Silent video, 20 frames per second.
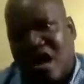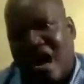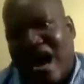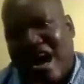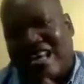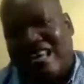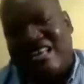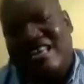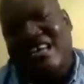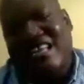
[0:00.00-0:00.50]

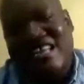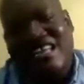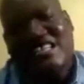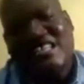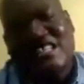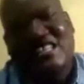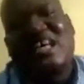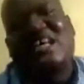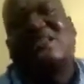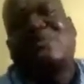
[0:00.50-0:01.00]

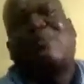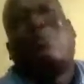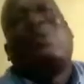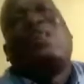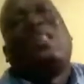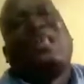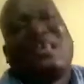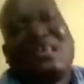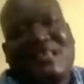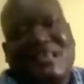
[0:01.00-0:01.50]
against that
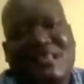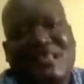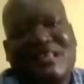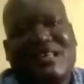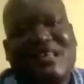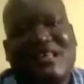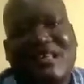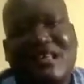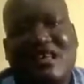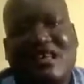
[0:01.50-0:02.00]
plague.
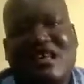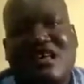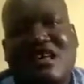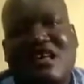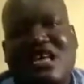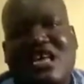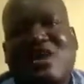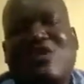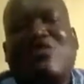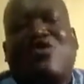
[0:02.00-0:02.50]

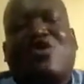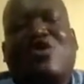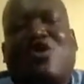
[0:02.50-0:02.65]
He will